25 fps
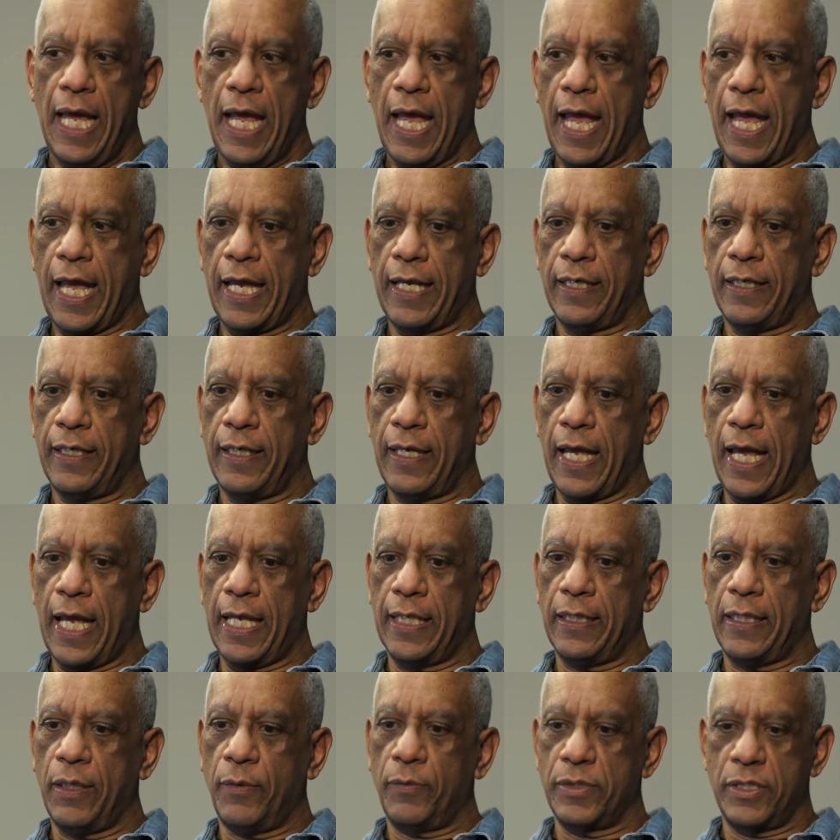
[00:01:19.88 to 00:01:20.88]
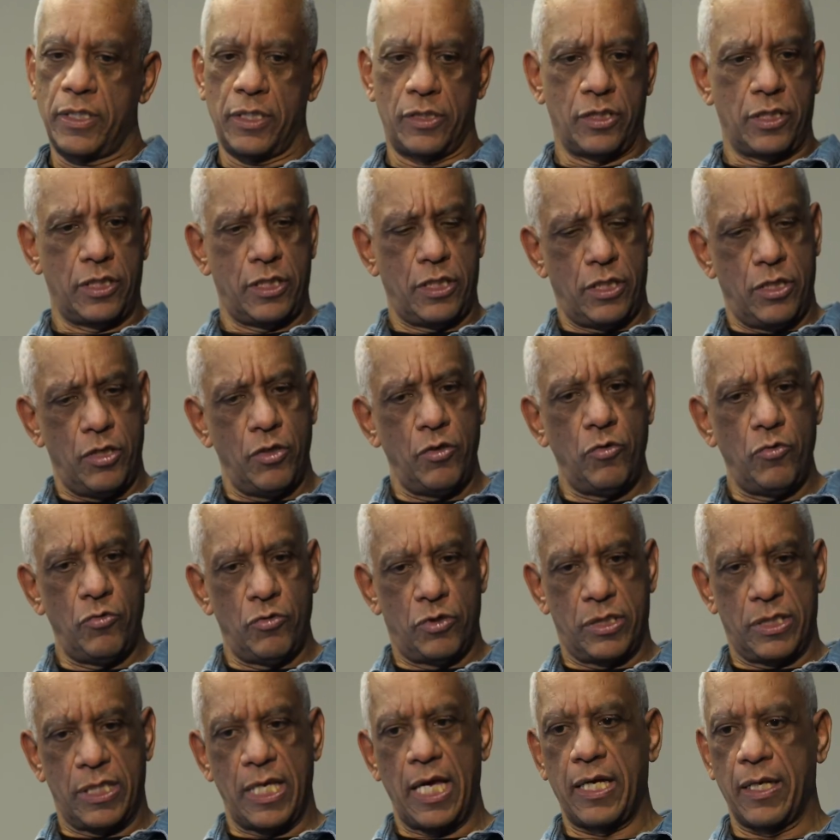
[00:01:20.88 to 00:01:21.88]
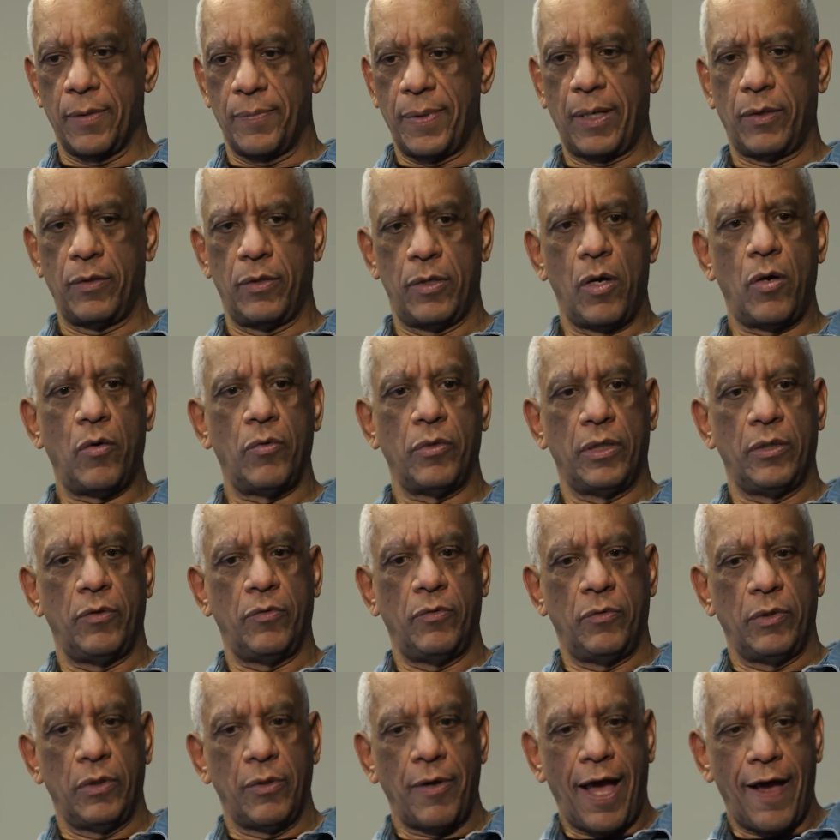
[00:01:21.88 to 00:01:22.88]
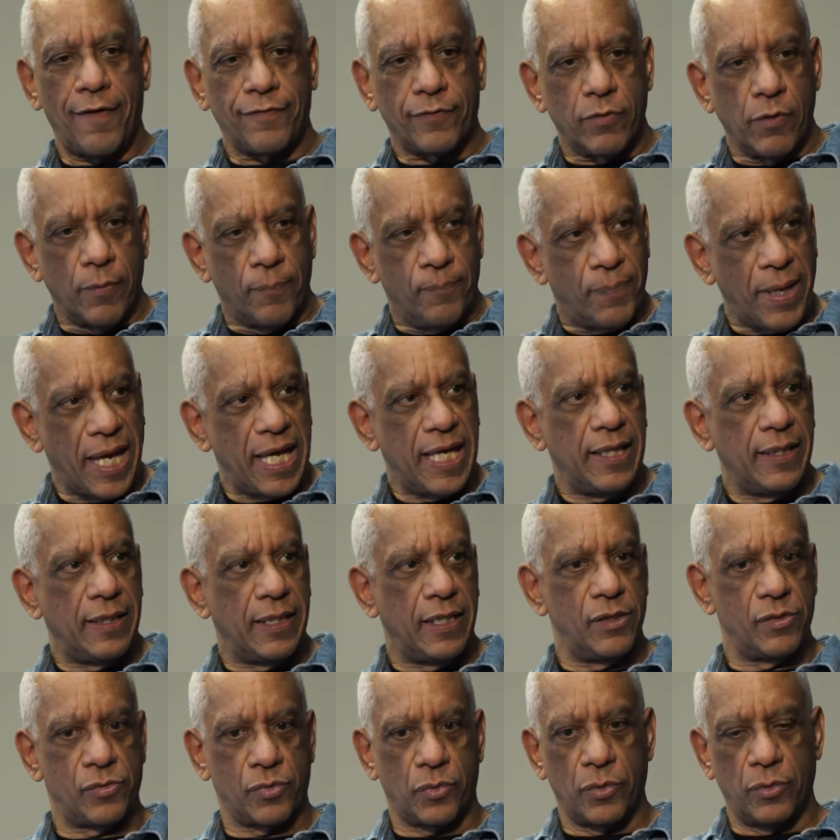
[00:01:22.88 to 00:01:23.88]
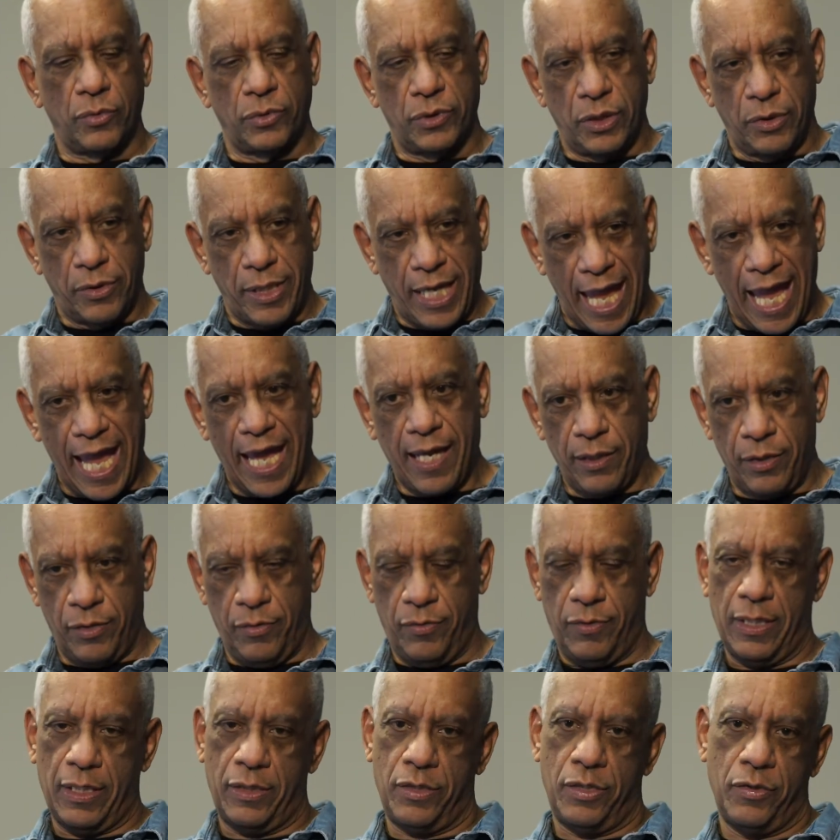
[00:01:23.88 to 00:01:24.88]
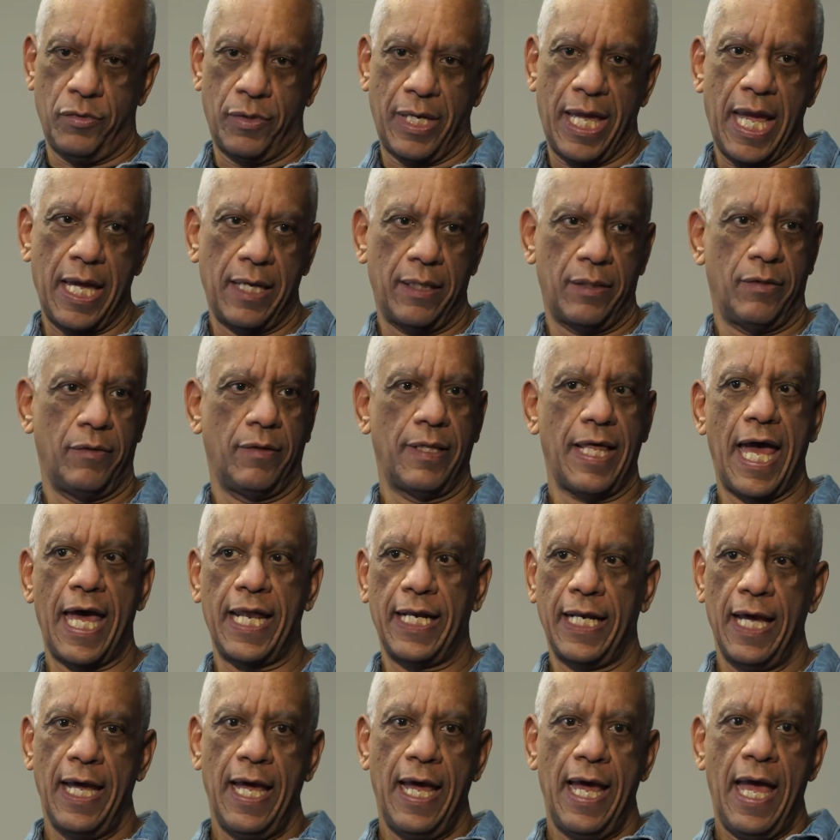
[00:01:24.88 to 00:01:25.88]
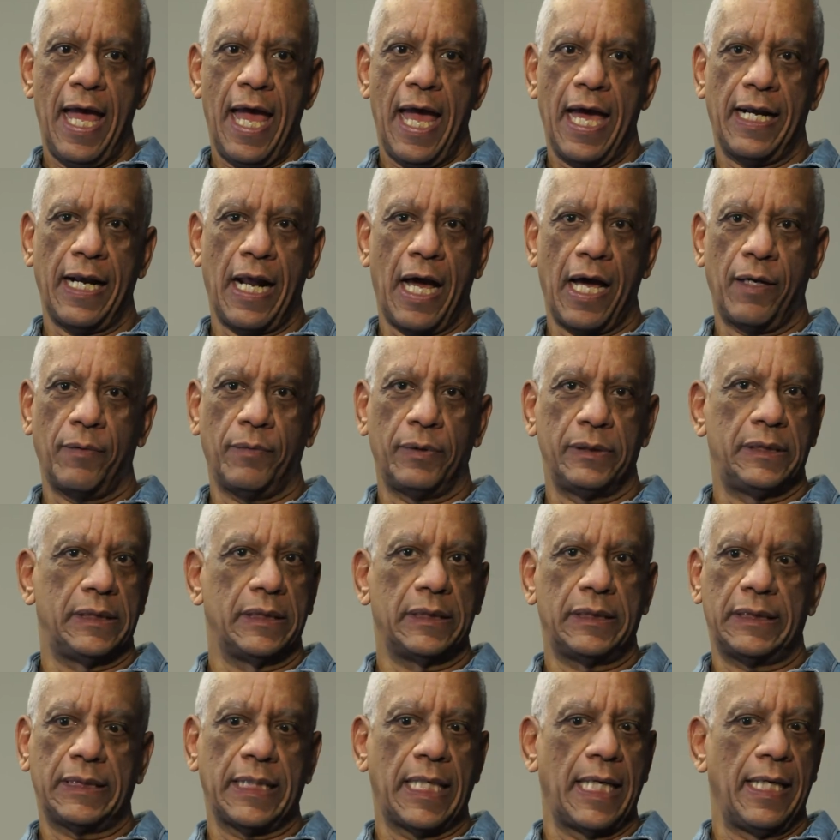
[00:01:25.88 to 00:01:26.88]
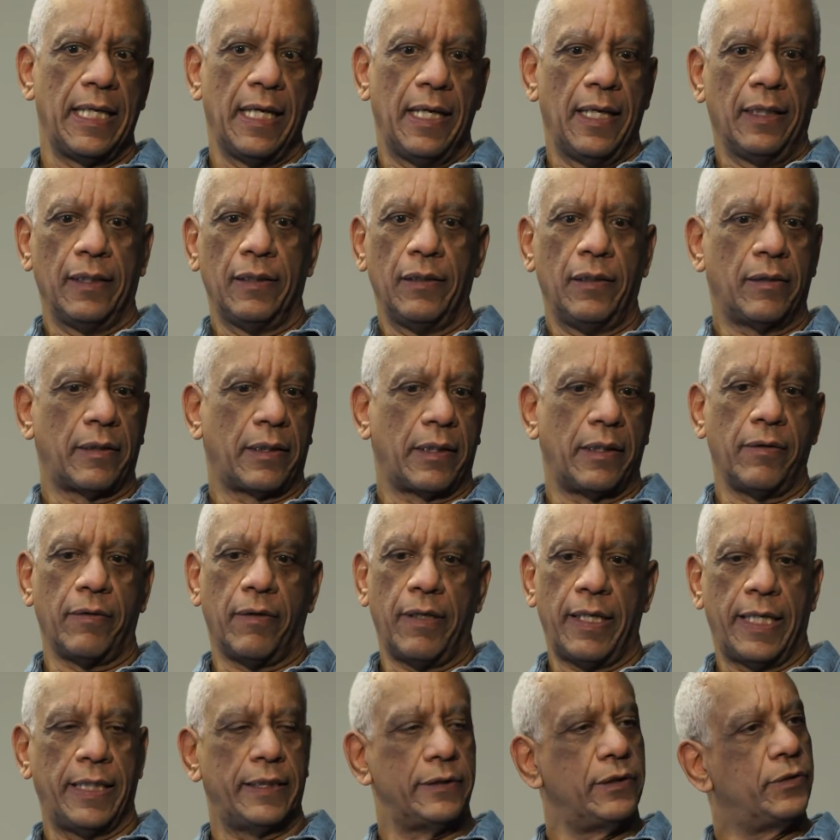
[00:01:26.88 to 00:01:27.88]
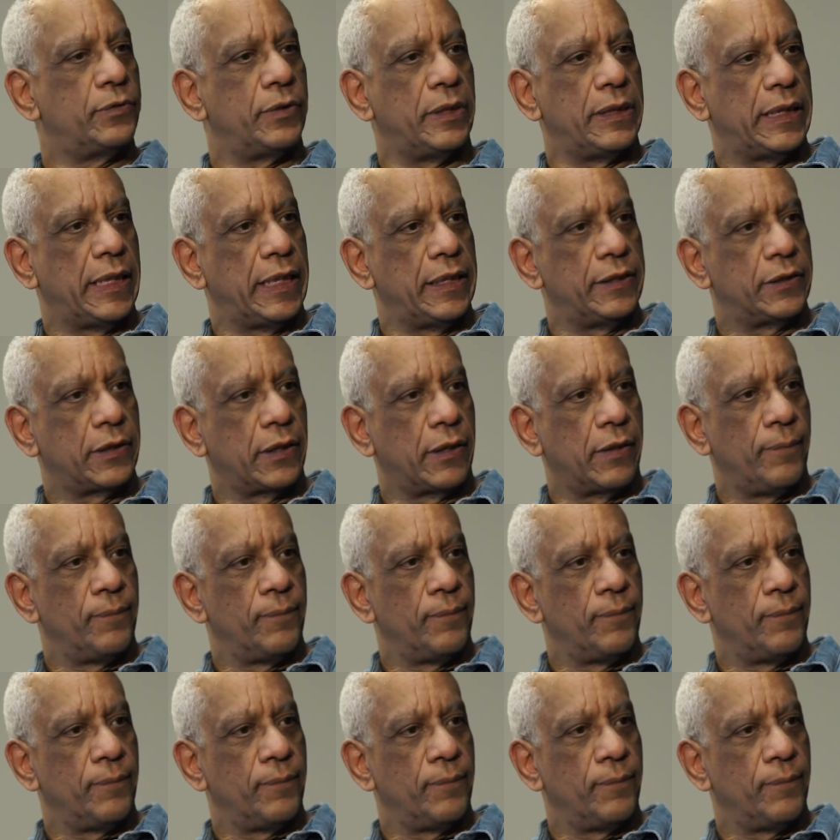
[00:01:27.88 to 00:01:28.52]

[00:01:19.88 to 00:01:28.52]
And and there was this huge thing about no, you you have to obey these rules. You can't do this. You can't mm -hmm. do mm-hmm. that. And I would just say, look, you're a history teacher.